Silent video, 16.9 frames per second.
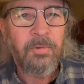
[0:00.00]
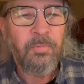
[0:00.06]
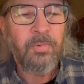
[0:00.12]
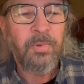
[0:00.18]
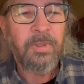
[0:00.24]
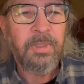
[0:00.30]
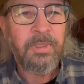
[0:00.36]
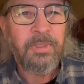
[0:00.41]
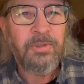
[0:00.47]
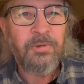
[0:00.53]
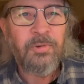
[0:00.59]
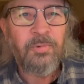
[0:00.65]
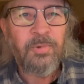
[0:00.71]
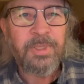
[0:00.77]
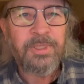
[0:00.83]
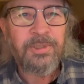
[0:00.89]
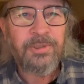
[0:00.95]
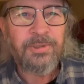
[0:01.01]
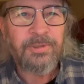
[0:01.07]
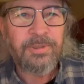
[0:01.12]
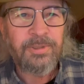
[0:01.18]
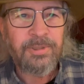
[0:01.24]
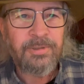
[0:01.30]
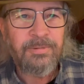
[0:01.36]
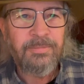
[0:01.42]
really enjoy
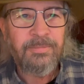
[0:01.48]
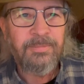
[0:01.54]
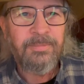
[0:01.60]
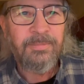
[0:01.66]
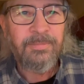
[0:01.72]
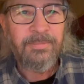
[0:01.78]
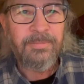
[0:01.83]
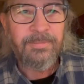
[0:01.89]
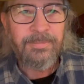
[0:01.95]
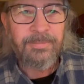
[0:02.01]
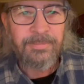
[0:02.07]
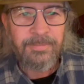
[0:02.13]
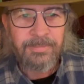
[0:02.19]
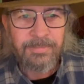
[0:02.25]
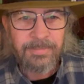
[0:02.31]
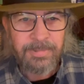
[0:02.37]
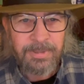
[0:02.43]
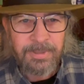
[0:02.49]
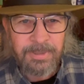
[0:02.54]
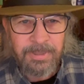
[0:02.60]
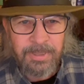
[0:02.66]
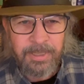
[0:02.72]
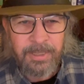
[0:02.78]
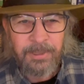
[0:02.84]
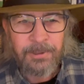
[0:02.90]
Westerns
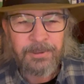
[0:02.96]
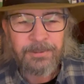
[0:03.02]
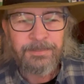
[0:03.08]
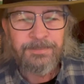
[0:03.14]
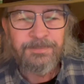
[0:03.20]
later.